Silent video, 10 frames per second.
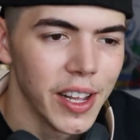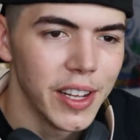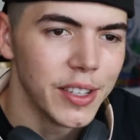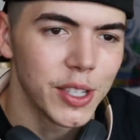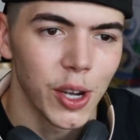
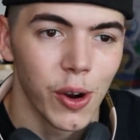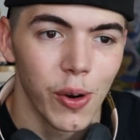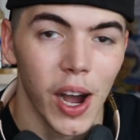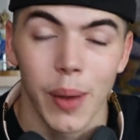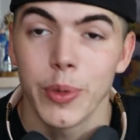and
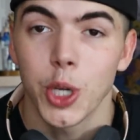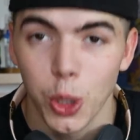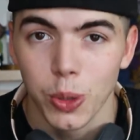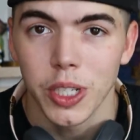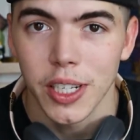so I'm
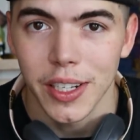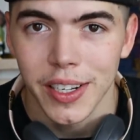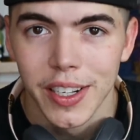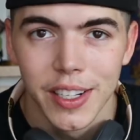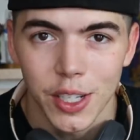choosing